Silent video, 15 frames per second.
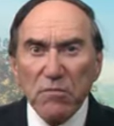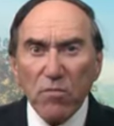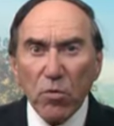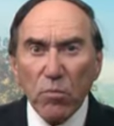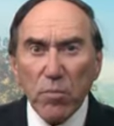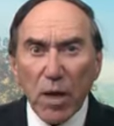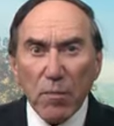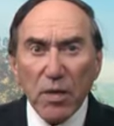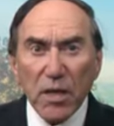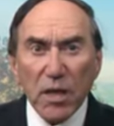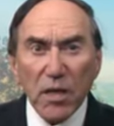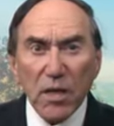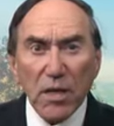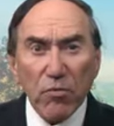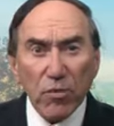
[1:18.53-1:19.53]
for
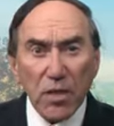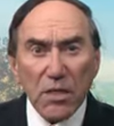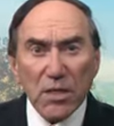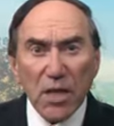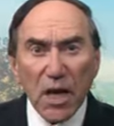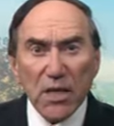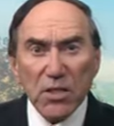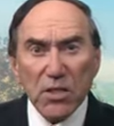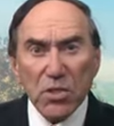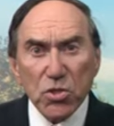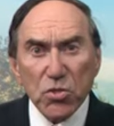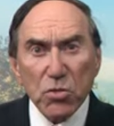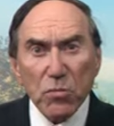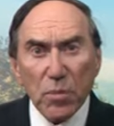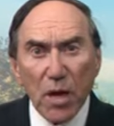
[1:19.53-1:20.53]
publicly criticizing
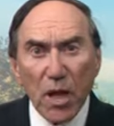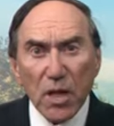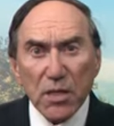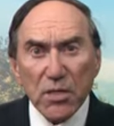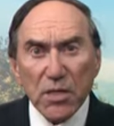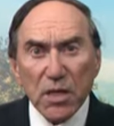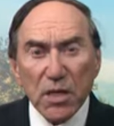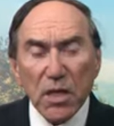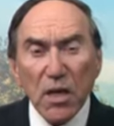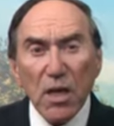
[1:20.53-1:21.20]
school policy,